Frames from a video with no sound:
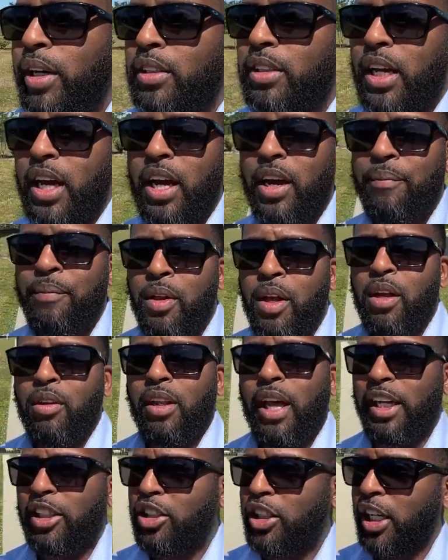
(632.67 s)
in time,
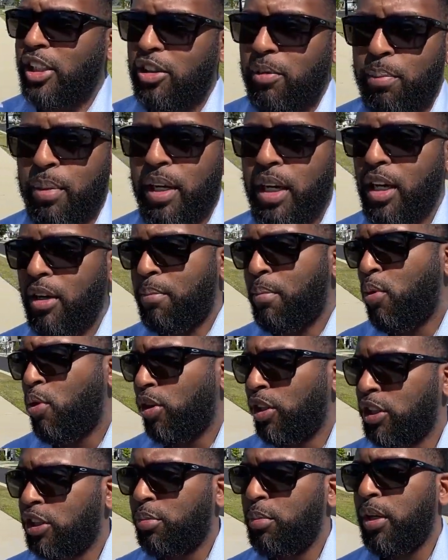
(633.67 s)
like Chesapeake,
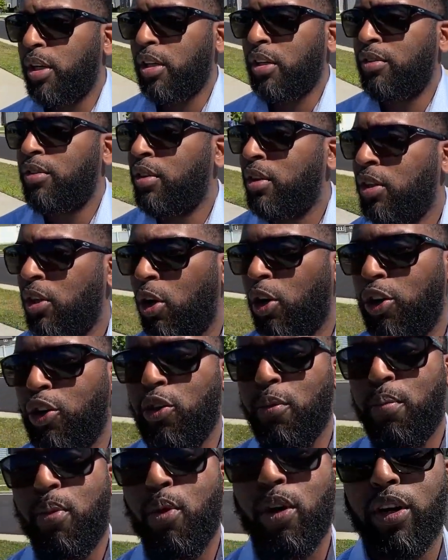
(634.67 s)
Portsmouth, or
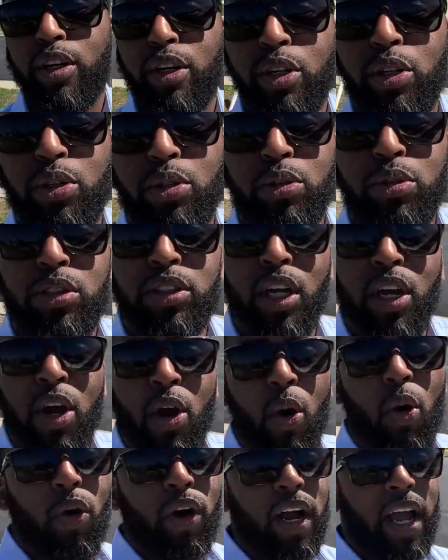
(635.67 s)
Newport News,
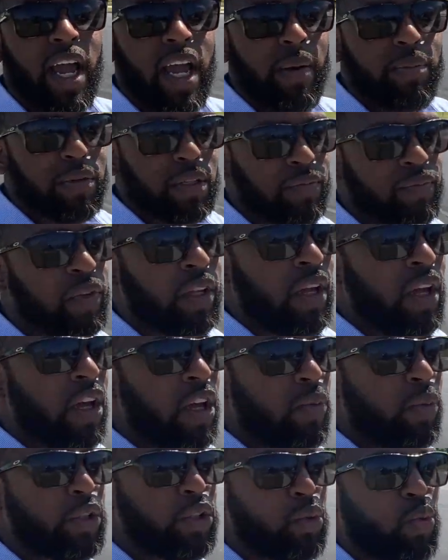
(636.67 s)
or Hampton.
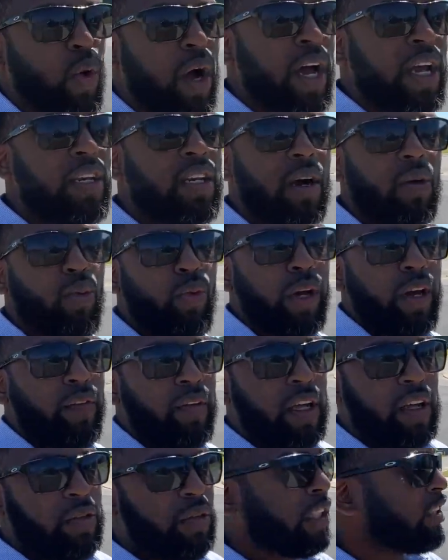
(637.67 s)
What you wind up with,
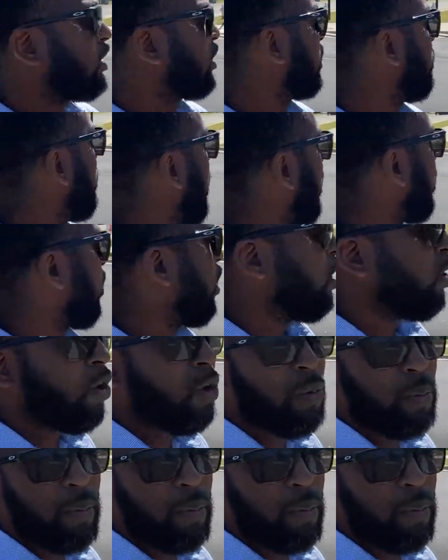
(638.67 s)
and this is the model home